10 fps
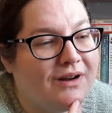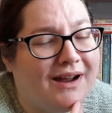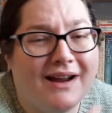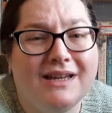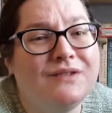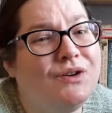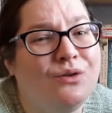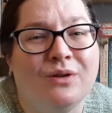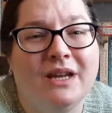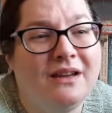kind of
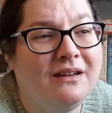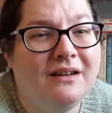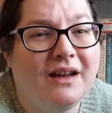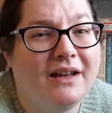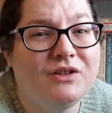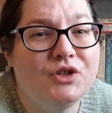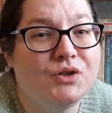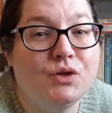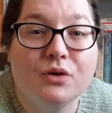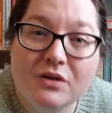annoying and
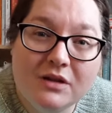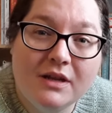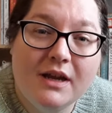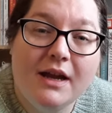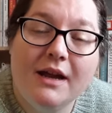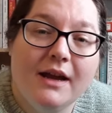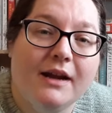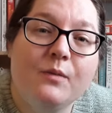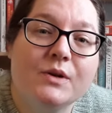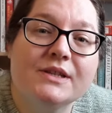just dull,
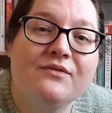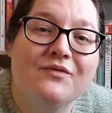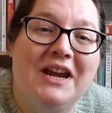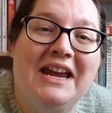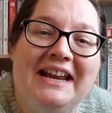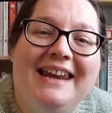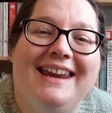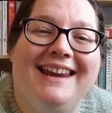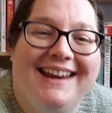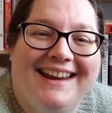and I wasn't
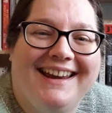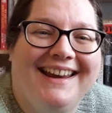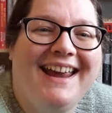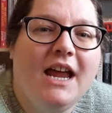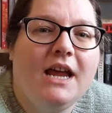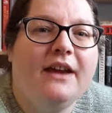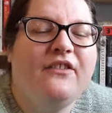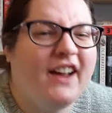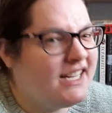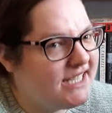really
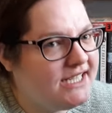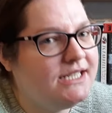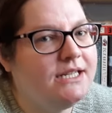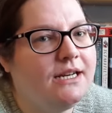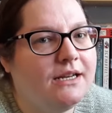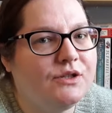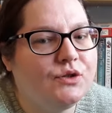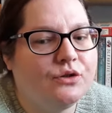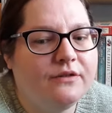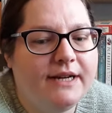invested in her
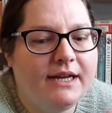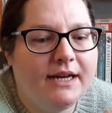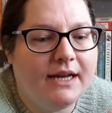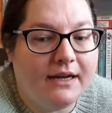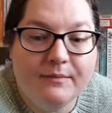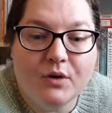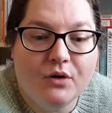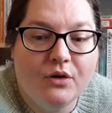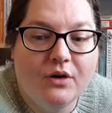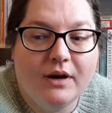story
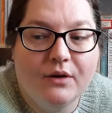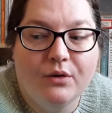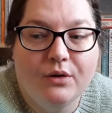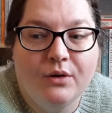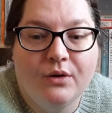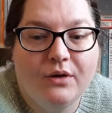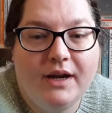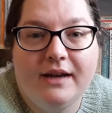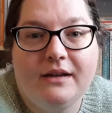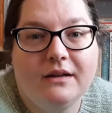anymore or
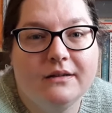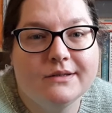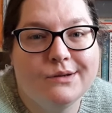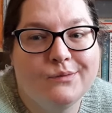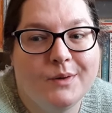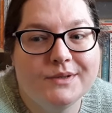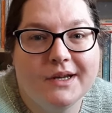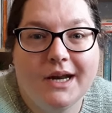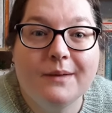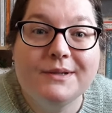in sort of what was
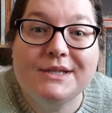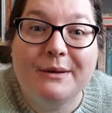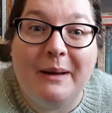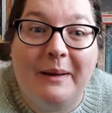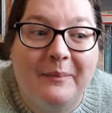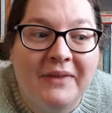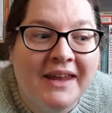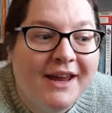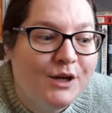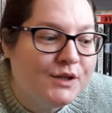going to happen to her.
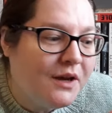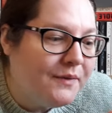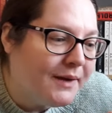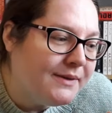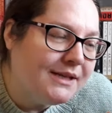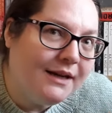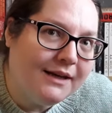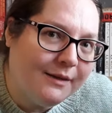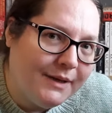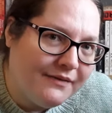So that was a
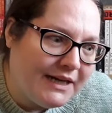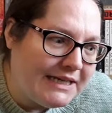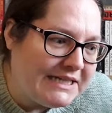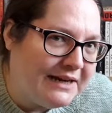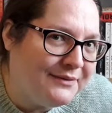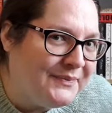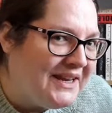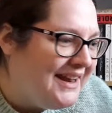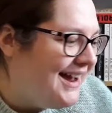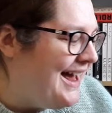little bit of a letdown.
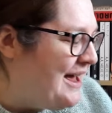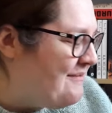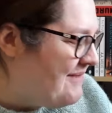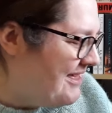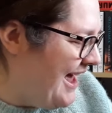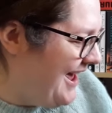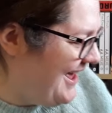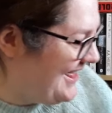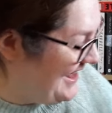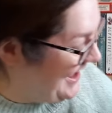
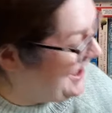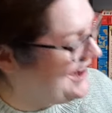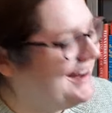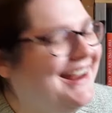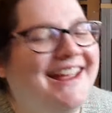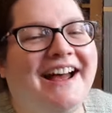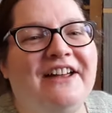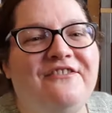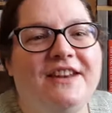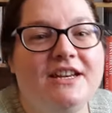Um, then
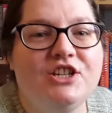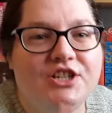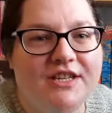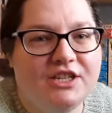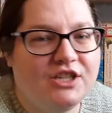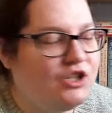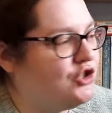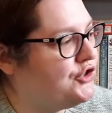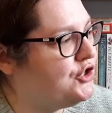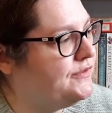I finished this
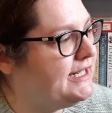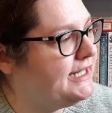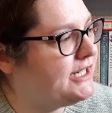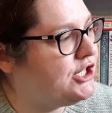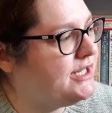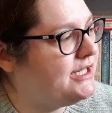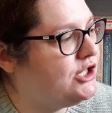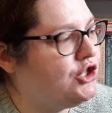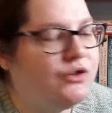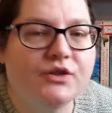short story collection. This
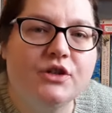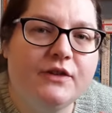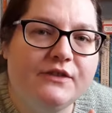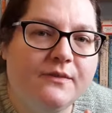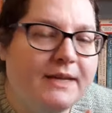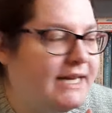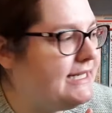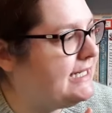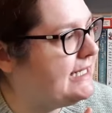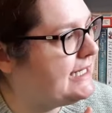is short stories from the
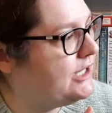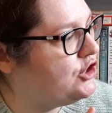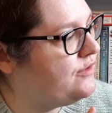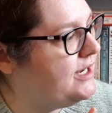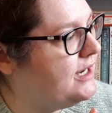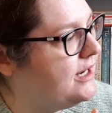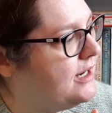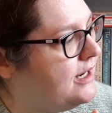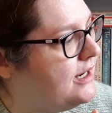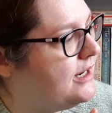19th century.
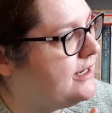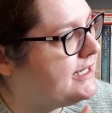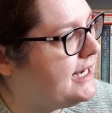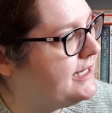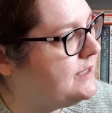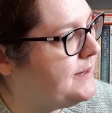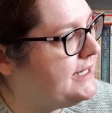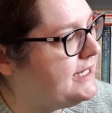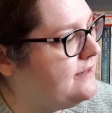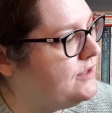Uh, selected
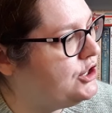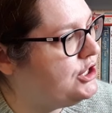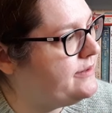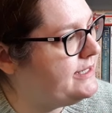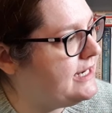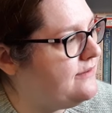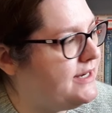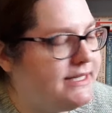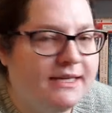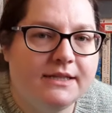by David Stuart
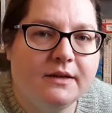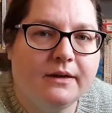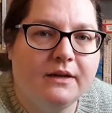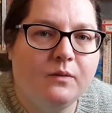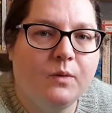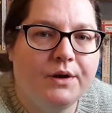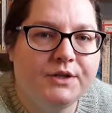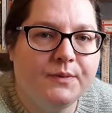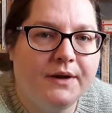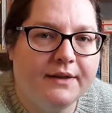Davies, and it's a little
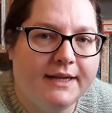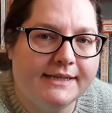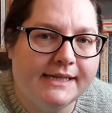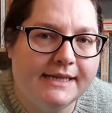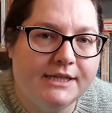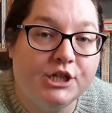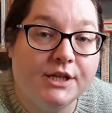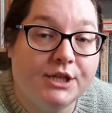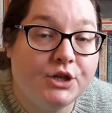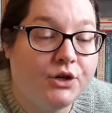Wordsworth classic edition.
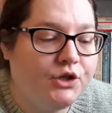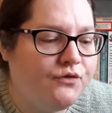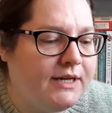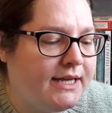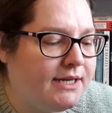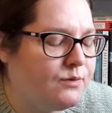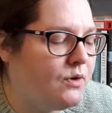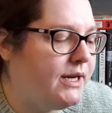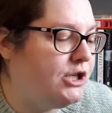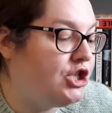I started reading this
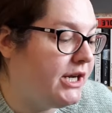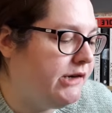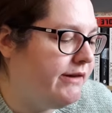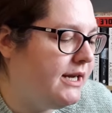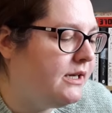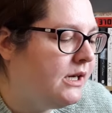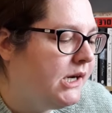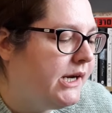one in January